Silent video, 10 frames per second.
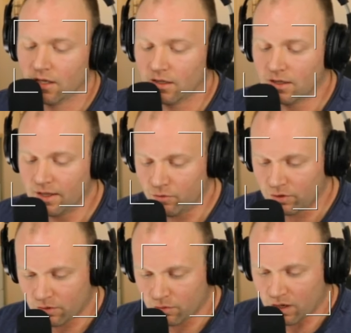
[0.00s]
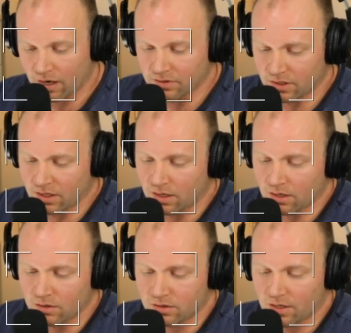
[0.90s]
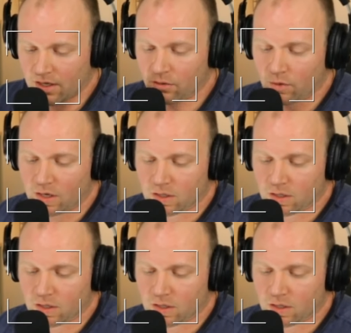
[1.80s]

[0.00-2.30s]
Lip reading: live with your wives in an understanding way,